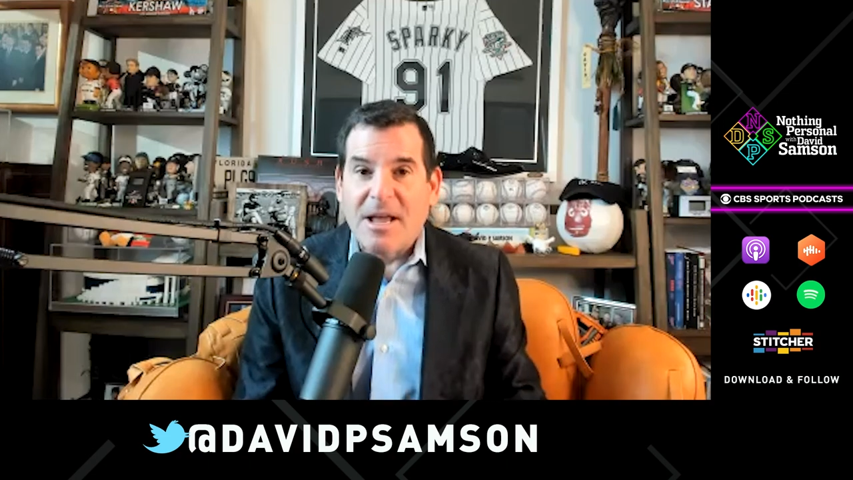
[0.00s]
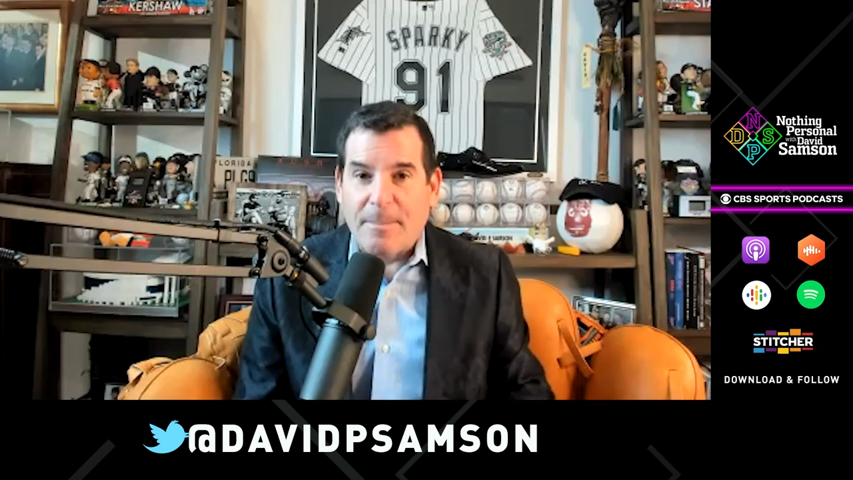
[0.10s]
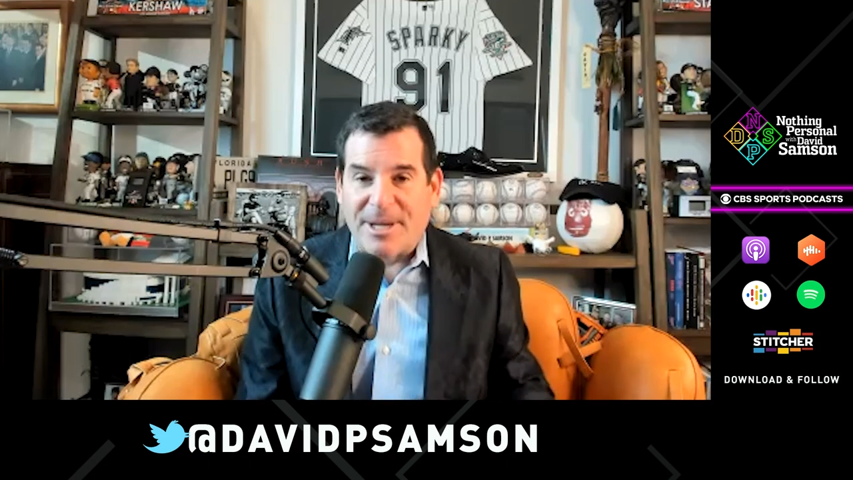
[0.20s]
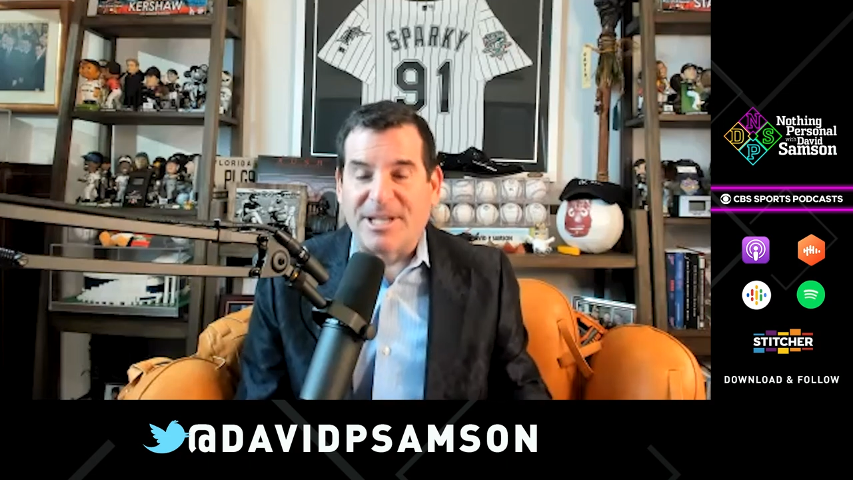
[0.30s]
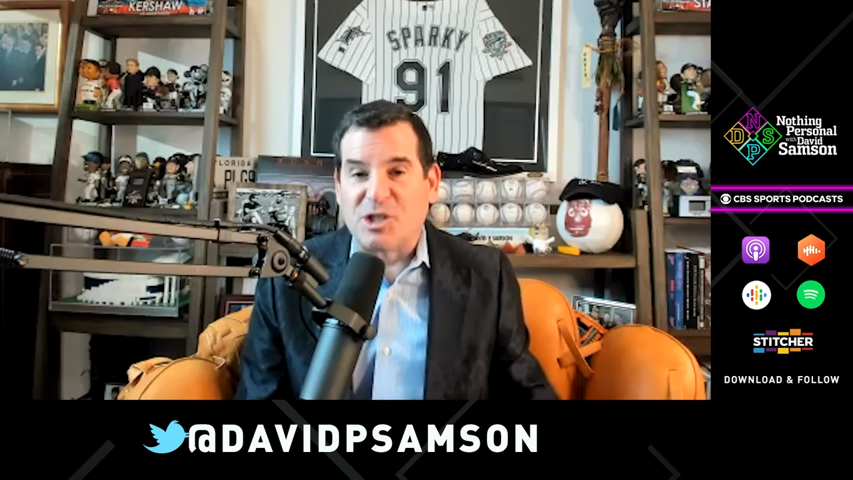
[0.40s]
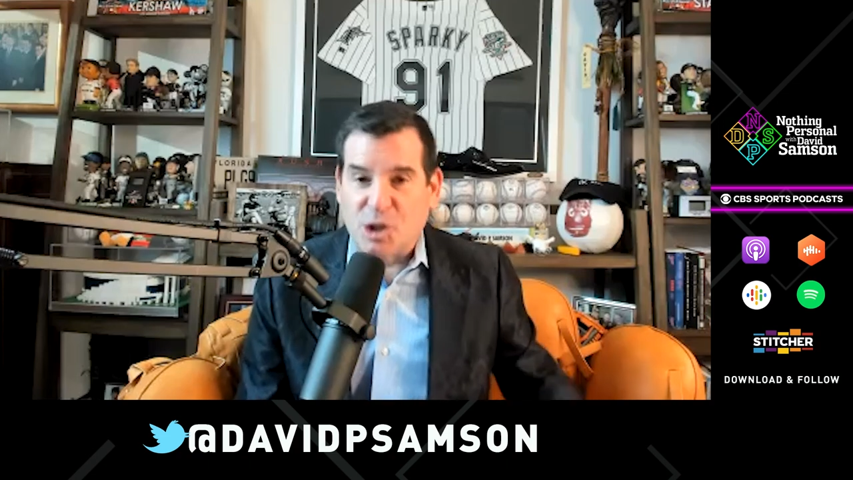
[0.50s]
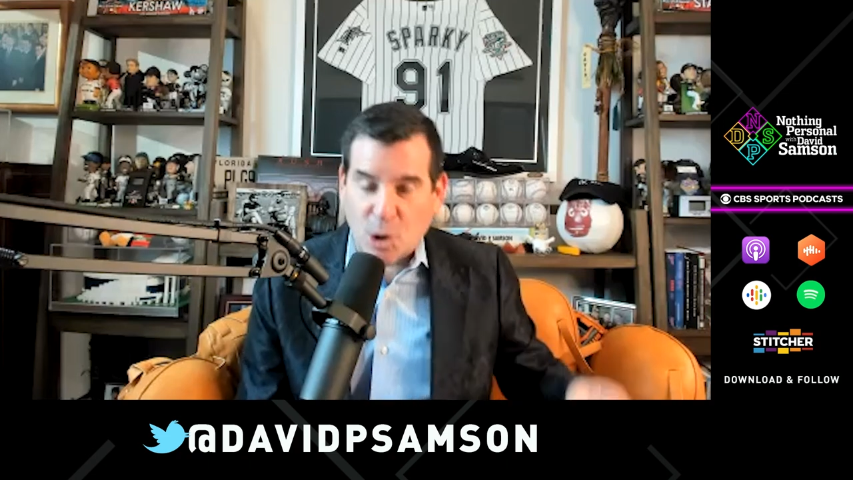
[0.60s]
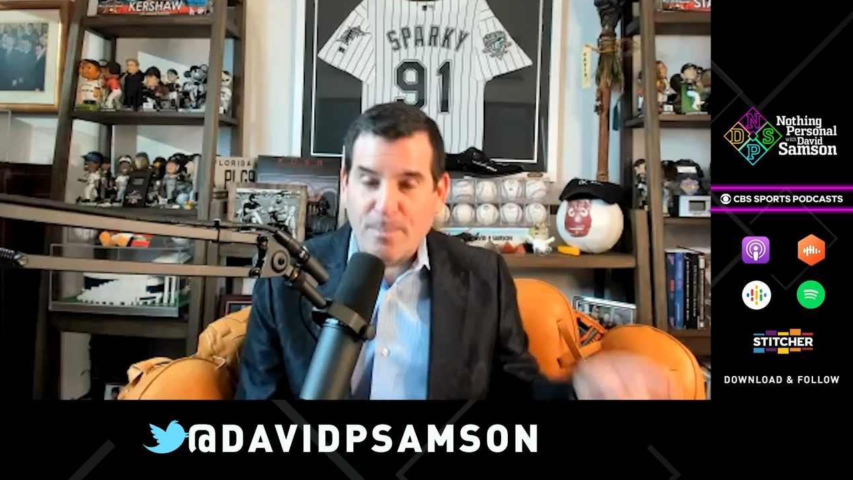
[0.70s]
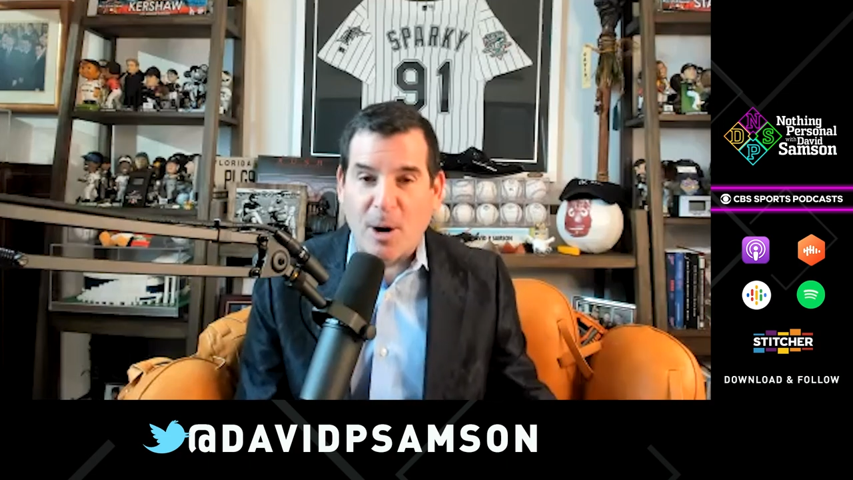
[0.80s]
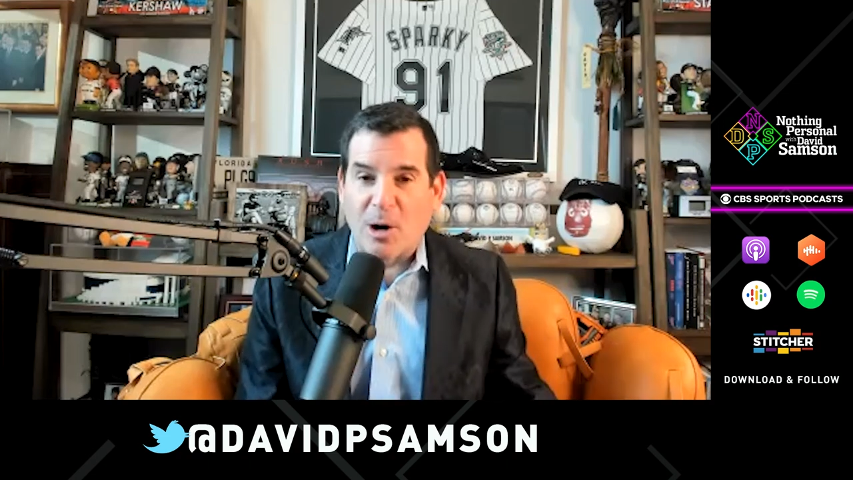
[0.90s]
because you're
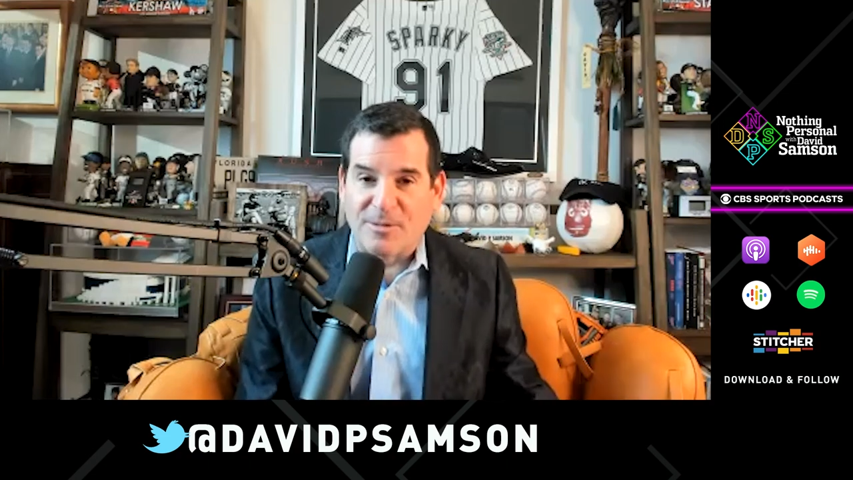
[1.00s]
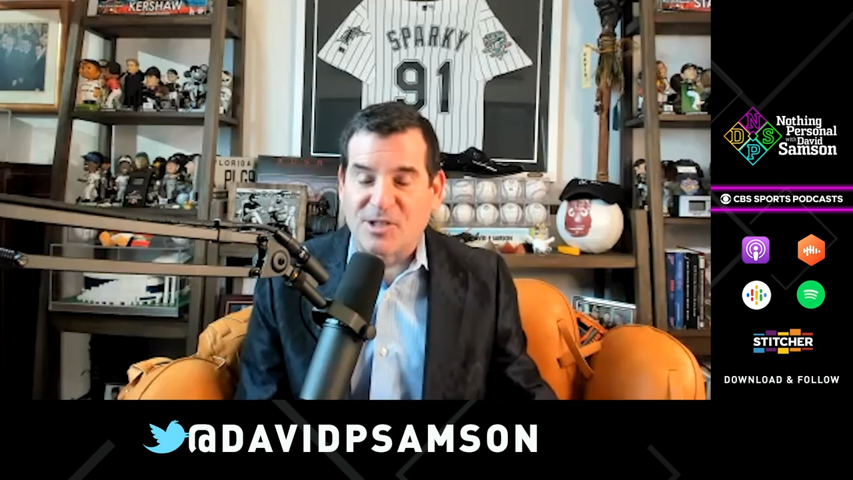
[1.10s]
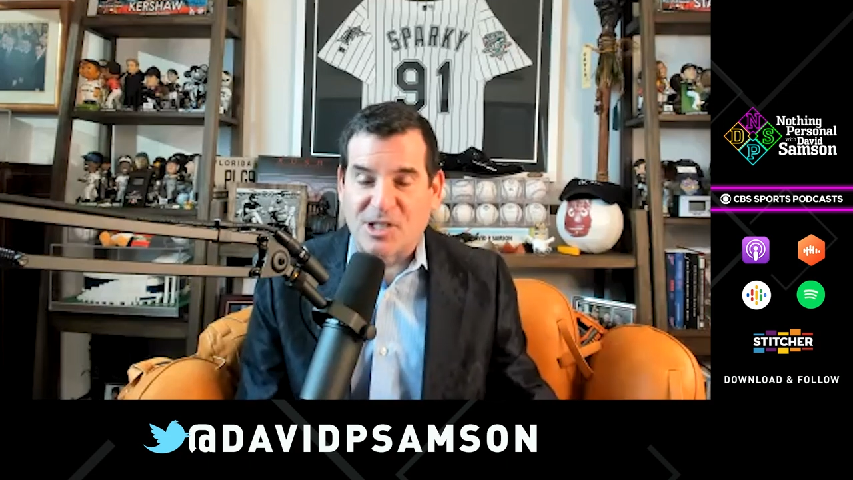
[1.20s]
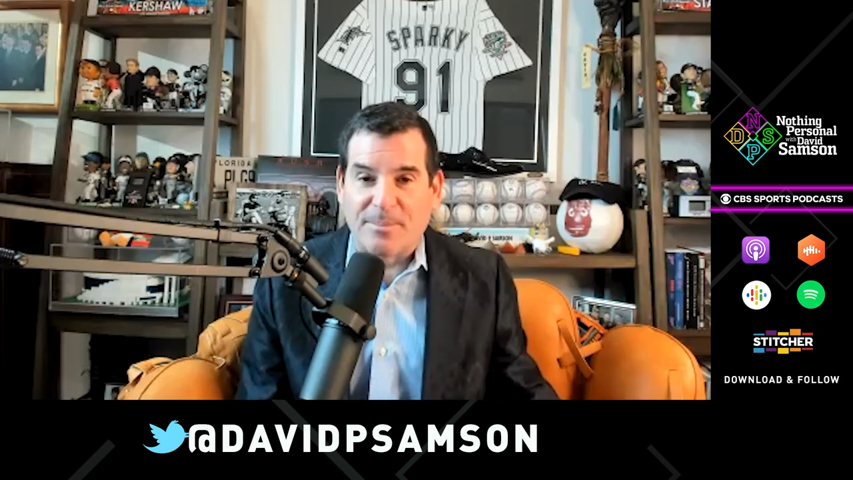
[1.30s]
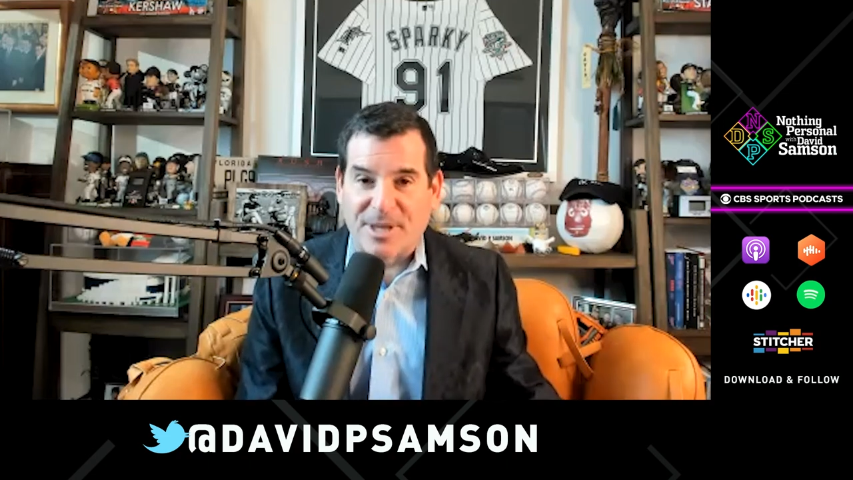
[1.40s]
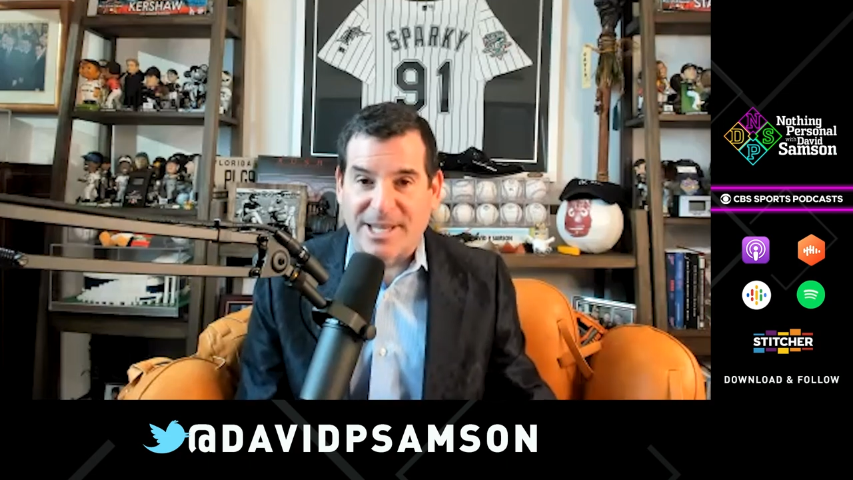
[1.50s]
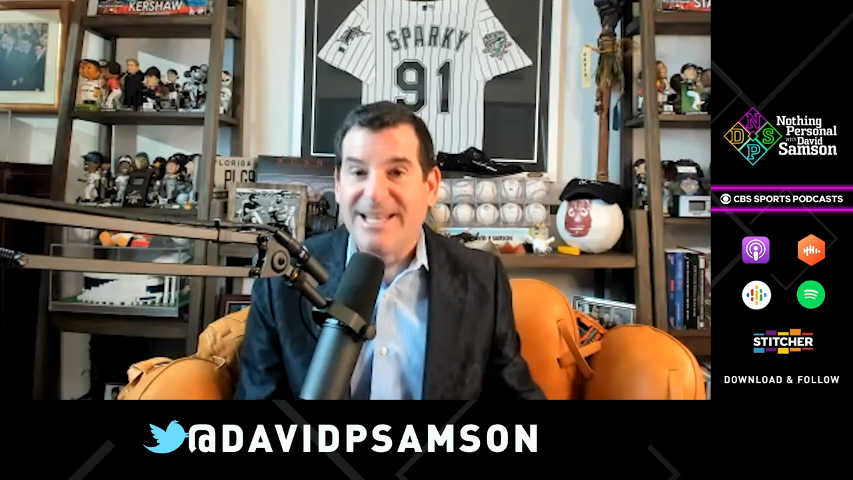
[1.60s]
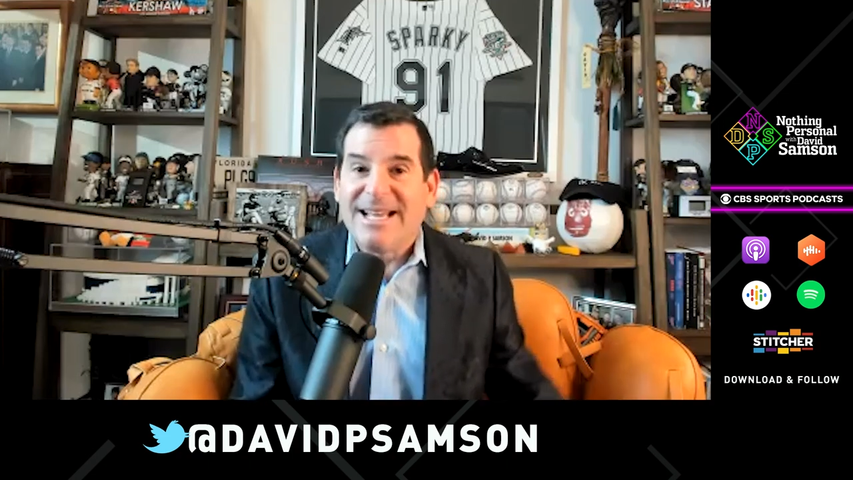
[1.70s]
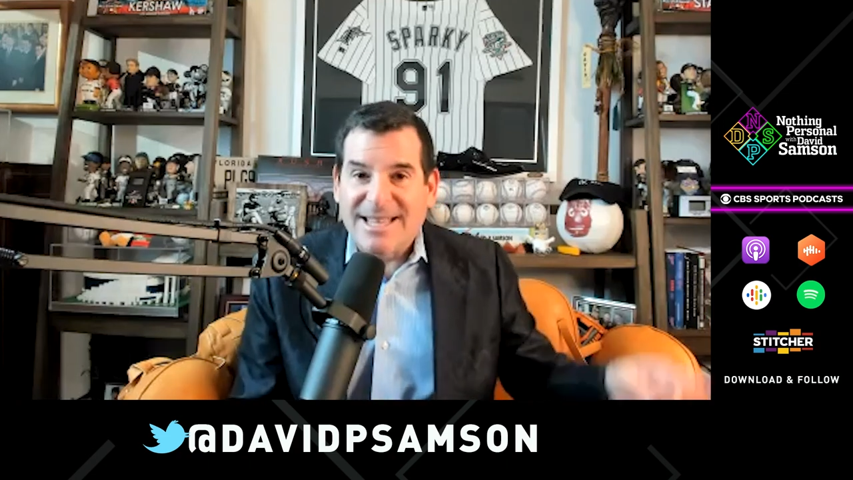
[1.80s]
a part of something